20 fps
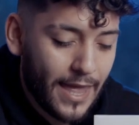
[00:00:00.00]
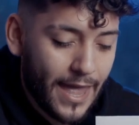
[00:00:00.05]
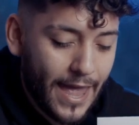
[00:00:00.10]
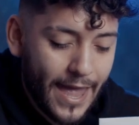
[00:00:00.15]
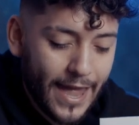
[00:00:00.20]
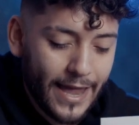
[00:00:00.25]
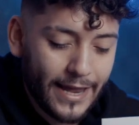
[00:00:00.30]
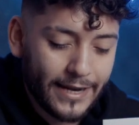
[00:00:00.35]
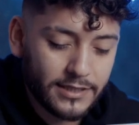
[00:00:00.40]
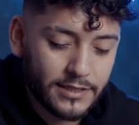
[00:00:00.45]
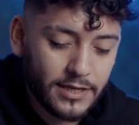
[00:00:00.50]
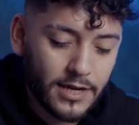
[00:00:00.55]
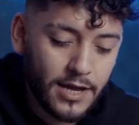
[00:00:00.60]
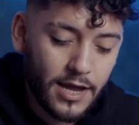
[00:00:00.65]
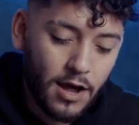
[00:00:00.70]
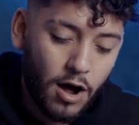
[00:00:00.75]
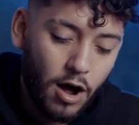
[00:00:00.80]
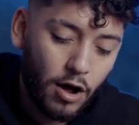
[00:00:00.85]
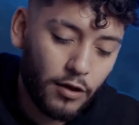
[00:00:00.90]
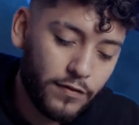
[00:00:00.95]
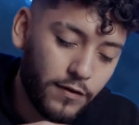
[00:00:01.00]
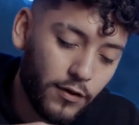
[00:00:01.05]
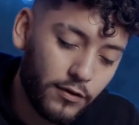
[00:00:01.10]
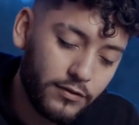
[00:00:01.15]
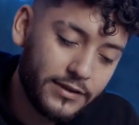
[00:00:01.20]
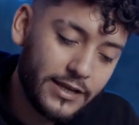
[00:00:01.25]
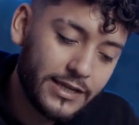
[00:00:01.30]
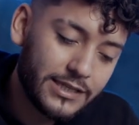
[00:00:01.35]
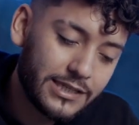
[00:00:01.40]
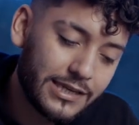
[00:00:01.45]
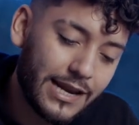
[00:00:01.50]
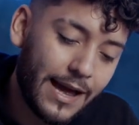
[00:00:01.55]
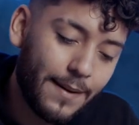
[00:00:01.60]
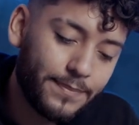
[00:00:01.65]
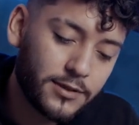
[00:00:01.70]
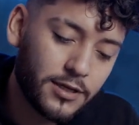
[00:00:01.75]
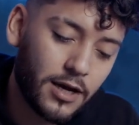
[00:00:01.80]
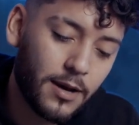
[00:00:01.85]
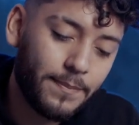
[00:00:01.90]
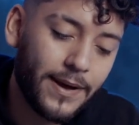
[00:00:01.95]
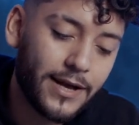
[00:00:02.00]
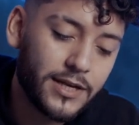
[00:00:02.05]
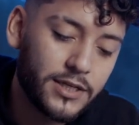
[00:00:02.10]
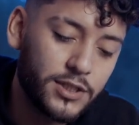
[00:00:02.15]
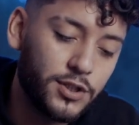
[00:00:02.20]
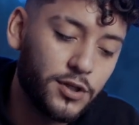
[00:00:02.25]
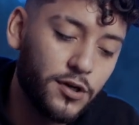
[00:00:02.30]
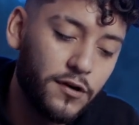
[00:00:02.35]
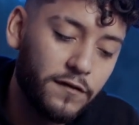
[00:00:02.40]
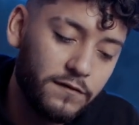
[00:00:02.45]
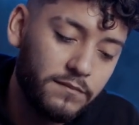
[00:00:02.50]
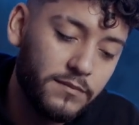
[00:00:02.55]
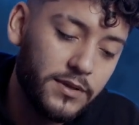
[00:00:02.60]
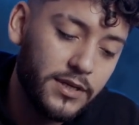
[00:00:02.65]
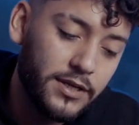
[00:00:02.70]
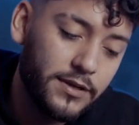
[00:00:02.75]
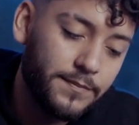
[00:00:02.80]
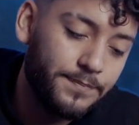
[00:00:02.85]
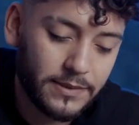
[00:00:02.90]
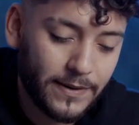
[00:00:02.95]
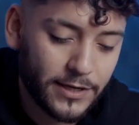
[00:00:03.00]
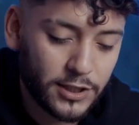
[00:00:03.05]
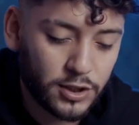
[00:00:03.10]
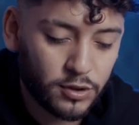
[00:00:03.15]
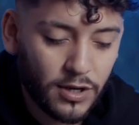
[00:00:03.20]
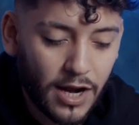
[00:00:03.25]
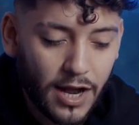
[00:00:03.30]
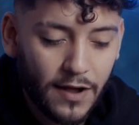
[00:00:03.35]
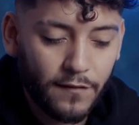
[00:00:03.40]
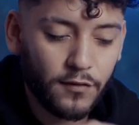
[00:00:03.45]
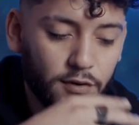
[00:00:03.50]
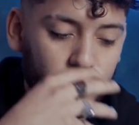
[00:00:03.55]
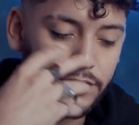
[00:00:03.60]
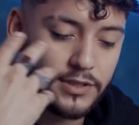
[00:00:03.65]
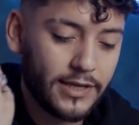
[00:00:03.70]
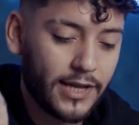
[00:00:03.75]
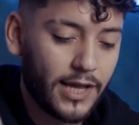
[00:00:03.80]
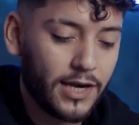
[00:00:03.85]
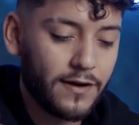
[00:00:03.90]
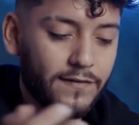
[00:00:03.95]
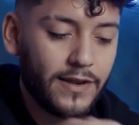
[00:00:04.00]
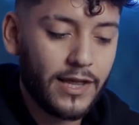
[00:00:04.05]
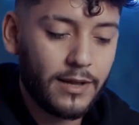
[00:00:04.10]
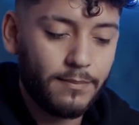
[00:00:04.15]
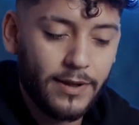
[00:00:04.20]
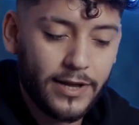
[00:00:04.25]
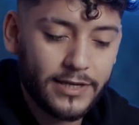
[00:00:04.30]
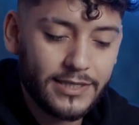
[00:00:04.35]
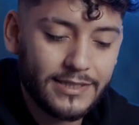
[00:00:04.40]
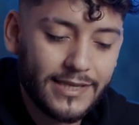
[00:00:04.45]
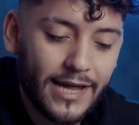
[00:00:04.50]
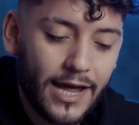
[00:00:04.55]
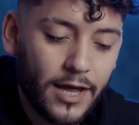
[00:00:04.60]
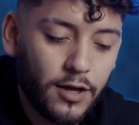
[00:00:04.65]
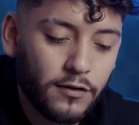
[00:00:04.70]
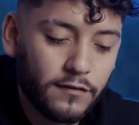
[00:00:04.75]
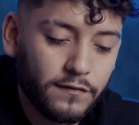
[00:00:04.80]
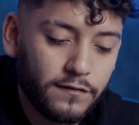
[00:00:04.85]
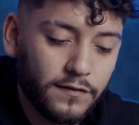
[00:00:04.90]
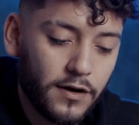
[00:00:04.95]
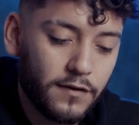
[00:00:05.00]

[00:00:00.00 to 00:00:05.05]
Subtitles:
And although this laptop has served me in my travels and kind of like my style